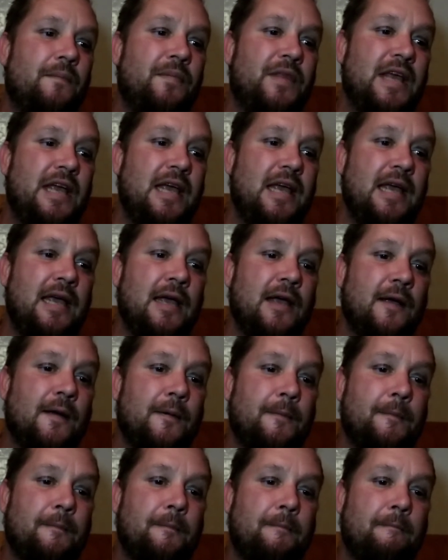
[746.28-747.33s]
the
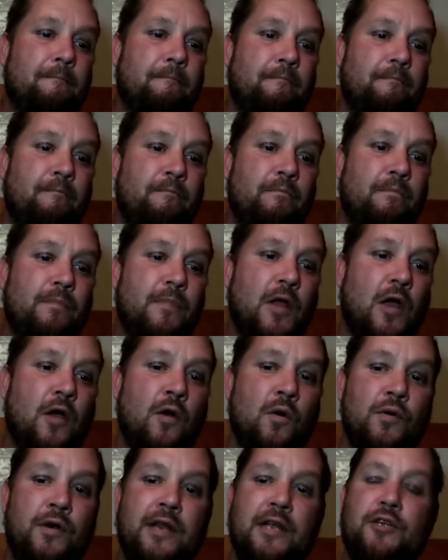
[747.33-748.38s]

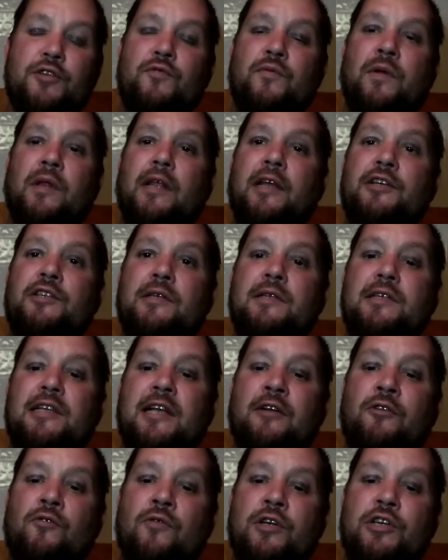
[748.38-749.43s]
Odinist religions
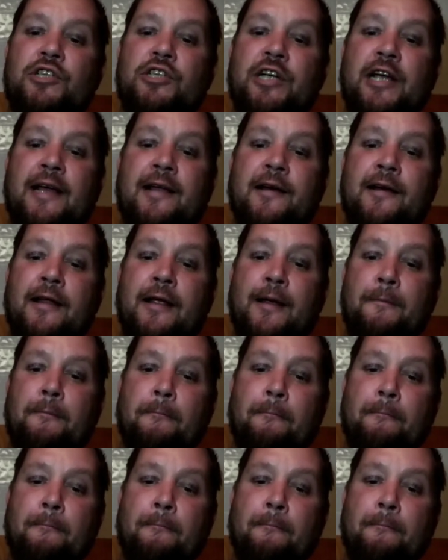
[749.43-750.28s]
and Christianity